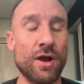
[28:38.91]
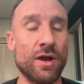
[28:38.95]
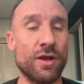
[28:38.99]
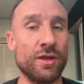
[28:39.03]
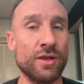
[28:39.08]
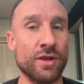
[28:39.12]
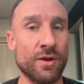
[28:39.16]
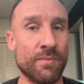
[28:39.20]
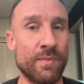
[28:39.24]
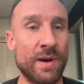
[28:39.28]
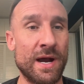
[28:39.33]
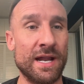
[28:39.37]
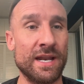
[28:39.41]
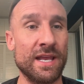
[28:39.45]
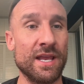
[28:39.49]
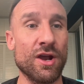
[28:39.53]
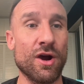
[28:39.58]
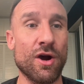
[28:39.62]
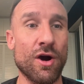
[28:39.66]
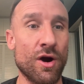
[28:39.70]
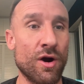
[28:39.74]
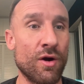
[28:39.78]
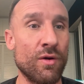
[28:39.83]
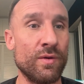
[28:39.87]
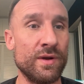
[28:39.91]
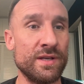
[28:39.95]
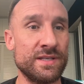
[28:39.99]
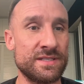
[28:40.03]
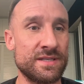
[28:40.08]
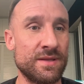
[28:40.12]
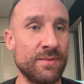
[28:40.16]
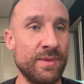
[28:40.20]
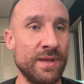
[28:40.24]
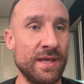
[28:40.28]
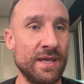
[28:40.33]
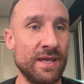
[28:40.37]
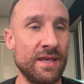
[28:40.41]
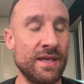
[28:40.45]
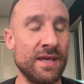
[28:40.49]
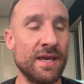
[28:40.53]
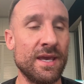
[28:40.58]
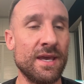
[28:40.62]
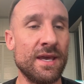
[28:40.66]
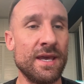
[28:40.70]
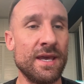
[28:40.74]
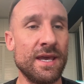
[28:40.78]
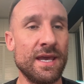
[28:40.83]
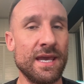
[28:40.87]
your body always to be
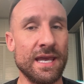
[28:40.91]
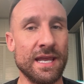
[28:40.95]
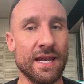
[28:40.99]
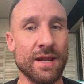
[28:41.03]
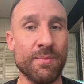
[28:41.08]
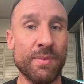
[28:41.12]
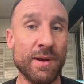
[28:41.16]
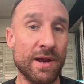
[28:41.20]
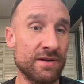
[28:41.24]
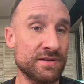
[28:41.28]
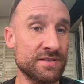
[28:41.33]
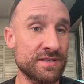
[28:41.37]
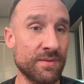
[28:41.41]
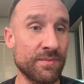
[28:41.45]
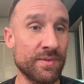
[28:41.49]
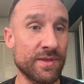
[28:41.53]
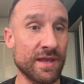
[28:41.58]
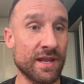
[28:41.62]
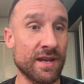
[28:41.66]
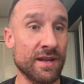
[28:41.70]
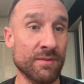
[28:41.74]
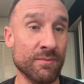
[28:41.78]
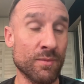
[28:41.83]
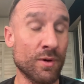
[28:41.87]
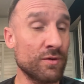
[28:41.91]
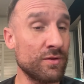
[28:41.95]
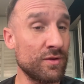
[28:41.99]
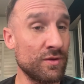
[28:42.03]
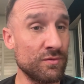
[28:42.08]
in a parasympathetic mode.